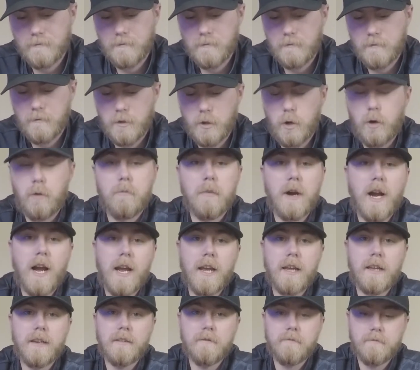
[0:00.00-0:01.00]
Don't
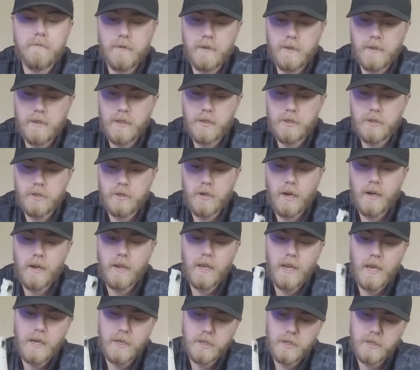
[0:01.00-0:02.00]
buy it unless you're trying
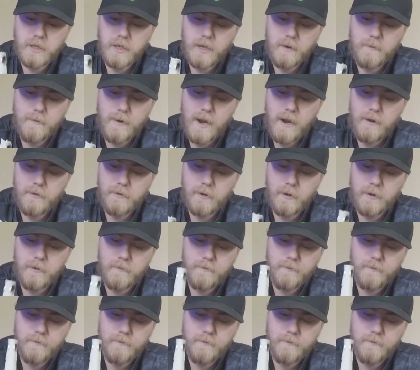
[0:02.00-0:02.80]
to catch a 10-pounder